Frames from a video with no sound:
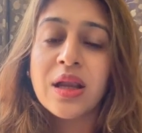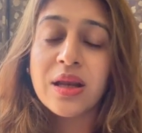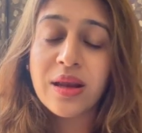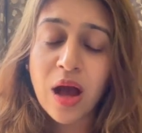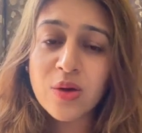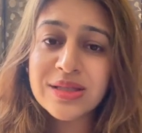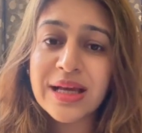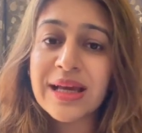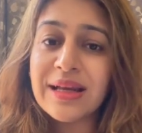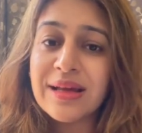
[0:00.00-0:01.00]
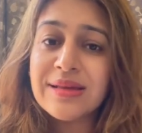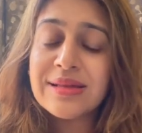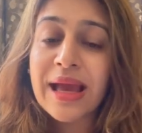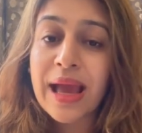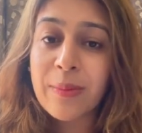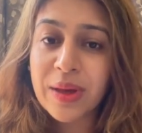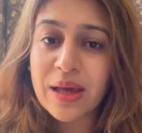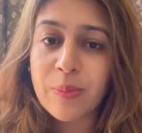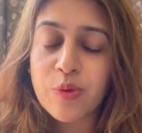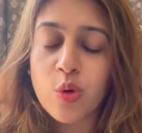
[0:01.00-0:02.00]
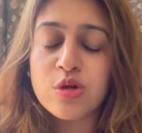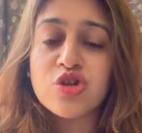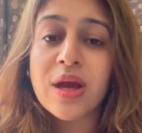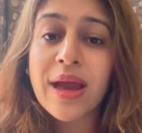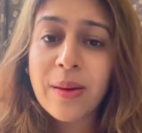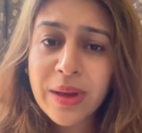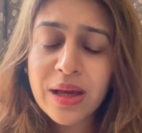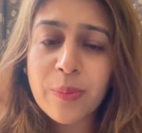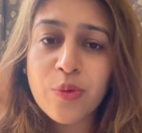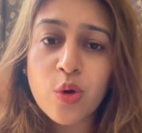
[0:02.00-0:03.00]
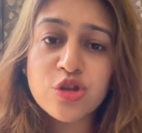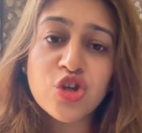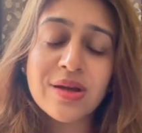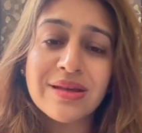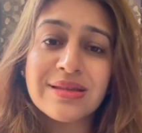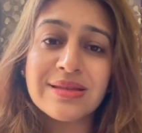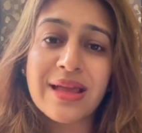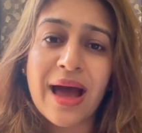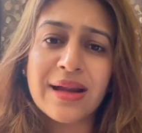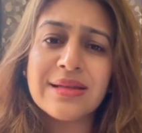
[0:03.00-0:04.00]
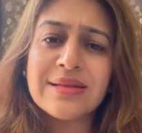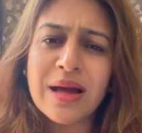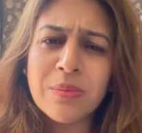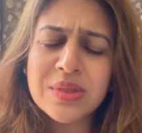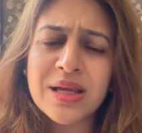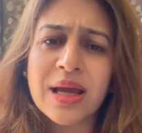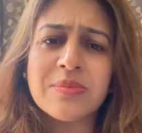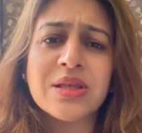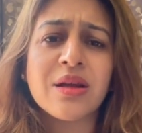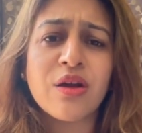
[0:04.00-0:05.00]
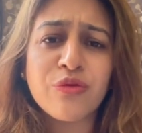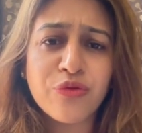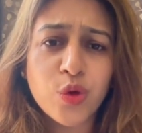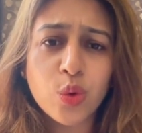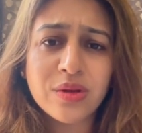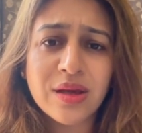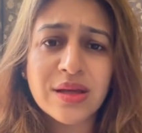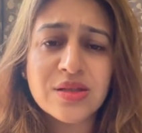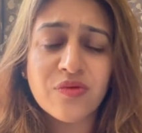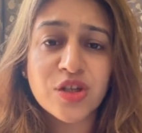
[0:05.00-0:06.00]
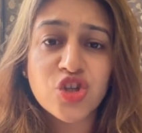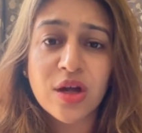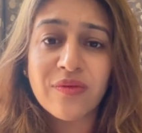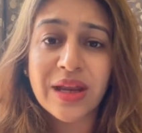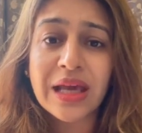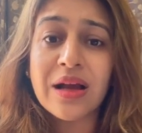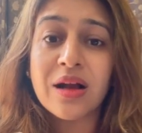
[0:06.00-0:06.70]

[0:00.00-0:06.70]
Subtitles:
Now second is emic approach. Emic approach is that sometimes there are a few things which are very